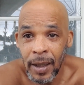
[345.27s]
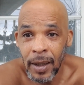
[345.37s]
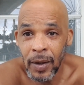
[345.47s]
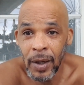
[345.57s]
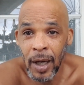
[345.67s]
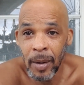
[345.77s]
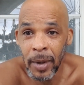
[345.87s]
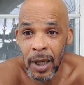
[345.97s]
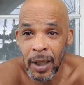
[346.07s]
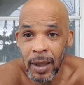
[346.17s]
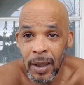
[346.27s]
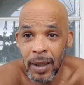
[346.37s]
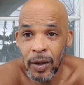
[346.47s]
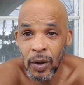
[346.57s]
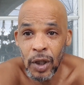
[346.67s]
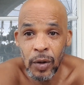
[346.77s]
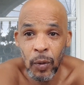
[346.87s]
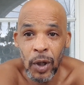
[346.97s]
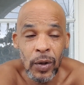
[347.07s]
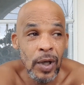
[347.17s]
You know what I mean? You could have
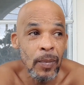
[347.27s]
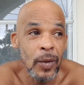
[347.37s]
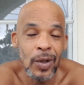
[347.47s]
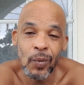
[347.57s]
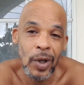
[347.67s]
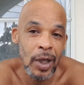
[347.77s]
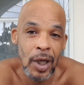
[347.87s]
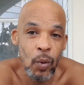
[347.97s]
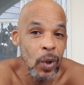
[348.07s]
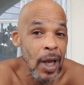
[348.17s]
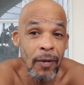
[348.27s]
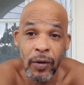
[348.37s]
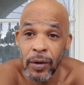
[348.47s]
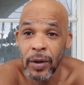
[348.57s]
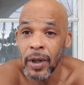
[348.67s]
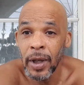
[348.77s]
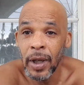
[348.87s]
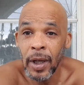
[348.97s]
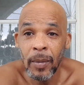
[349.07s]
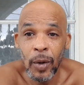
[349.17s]
sprinkled something, would have did whatever.
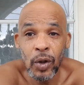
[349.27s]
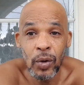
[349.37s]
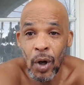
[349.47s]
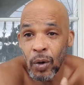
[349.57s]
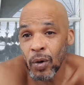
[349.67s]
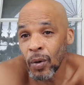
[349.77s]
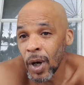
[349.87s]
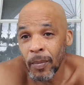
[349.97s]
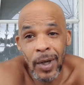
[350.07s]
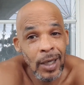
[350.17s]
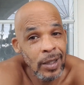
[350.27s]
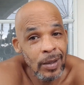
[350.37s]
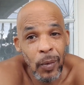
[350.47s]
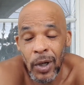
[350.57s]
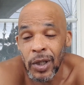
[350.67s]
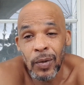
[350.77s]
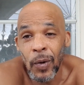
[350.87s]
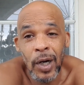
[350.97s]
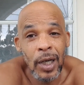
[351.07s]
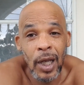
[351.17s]
But you don't come, that's just a
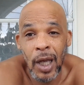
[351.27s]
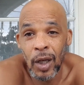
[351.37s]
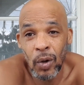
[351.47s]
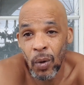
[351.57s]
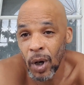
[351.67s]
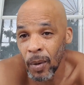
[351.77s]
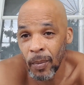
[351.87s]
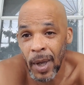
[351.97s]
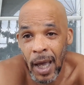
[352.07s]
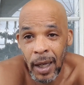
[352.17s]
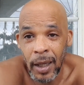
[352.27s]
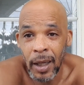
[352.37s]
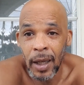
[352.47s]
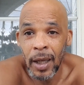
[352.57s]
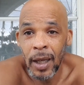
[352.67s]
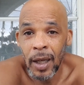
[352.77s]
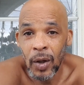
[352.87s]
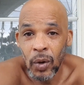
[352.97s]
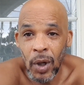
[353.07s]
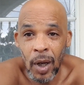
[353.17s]
part of the game. You don't come back.
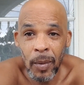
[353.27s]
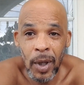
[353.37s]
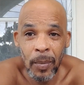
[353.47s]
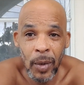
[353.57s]
You know what I mean?